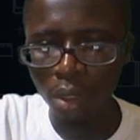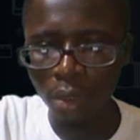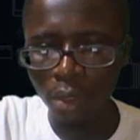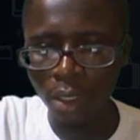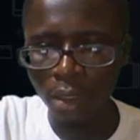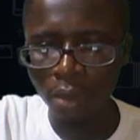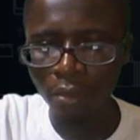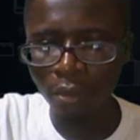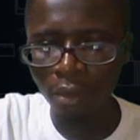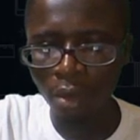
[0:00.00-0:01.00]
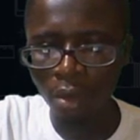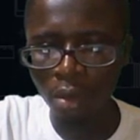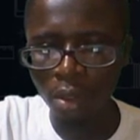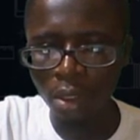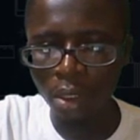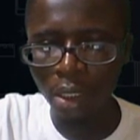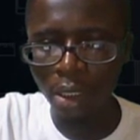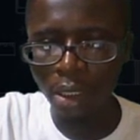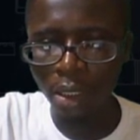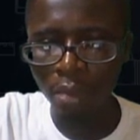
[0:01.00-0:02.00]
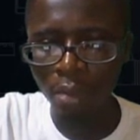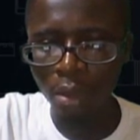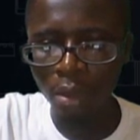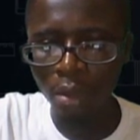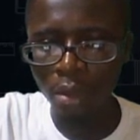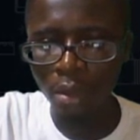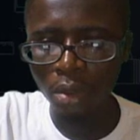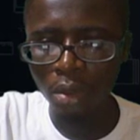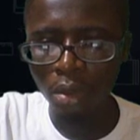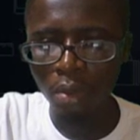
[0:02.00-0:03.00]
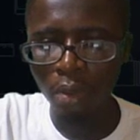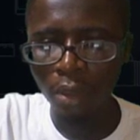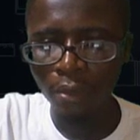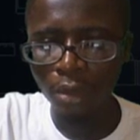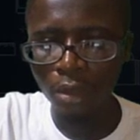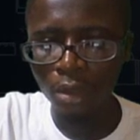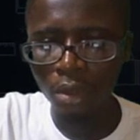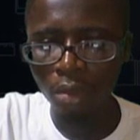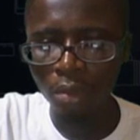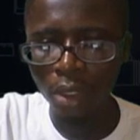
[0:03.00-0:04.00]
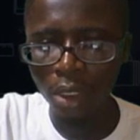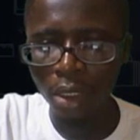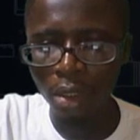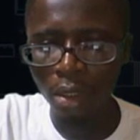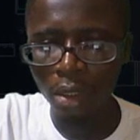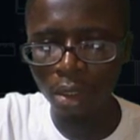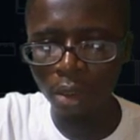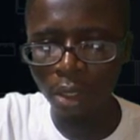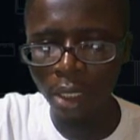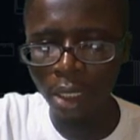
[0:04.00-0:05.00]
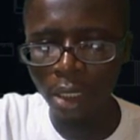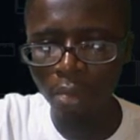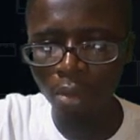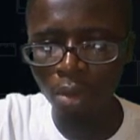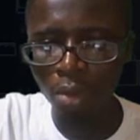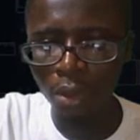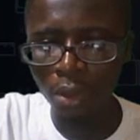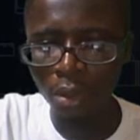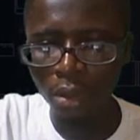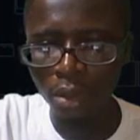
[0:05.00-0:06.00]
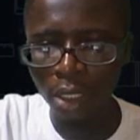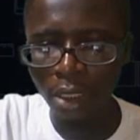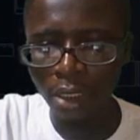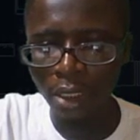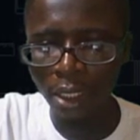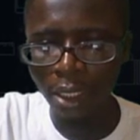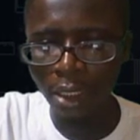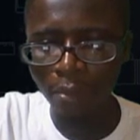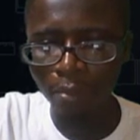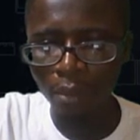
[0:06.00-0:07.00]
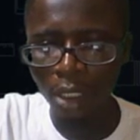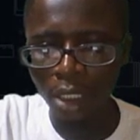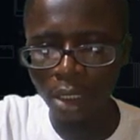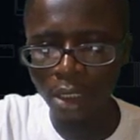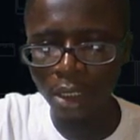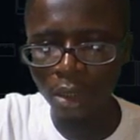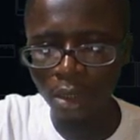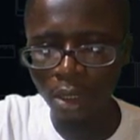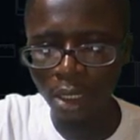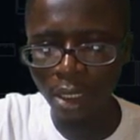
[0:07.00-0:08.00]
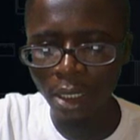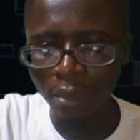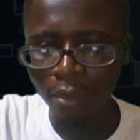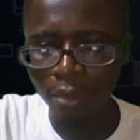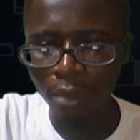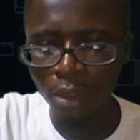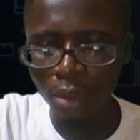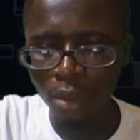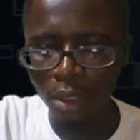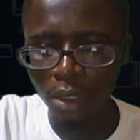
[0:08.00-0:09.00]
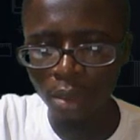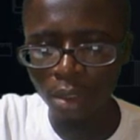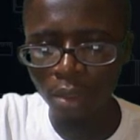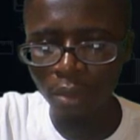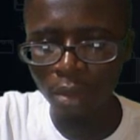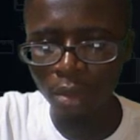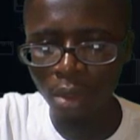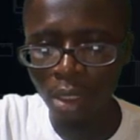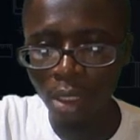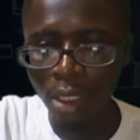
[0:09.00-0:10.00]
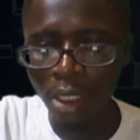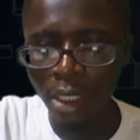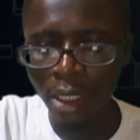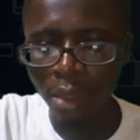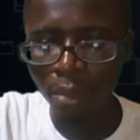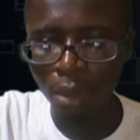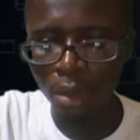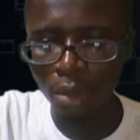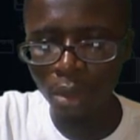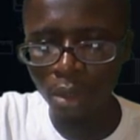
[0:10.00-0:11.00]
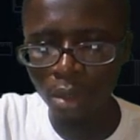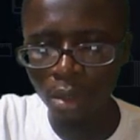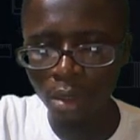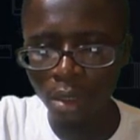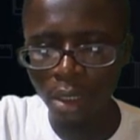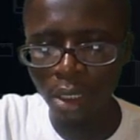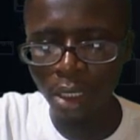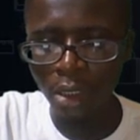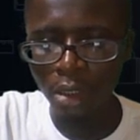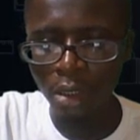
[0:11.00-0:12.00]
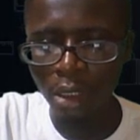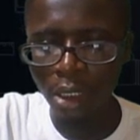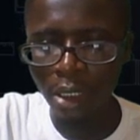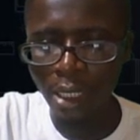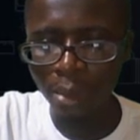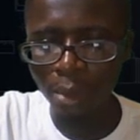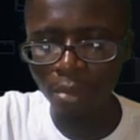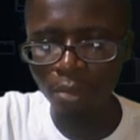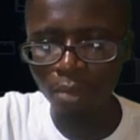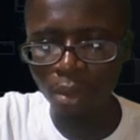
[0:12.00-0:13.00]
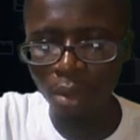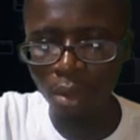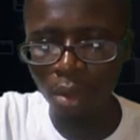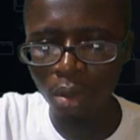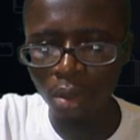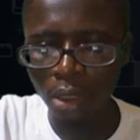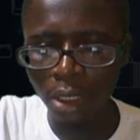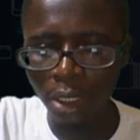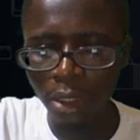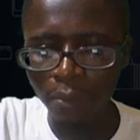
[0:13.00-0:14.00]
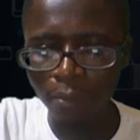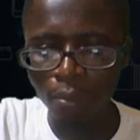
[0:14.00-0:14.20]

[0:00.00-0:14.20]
there were 4. And green balls, we have to sum the red and the blue balls to get 9 and deduct that 9 from the total to give us what? Green balls, because there are just 3 types of colors there.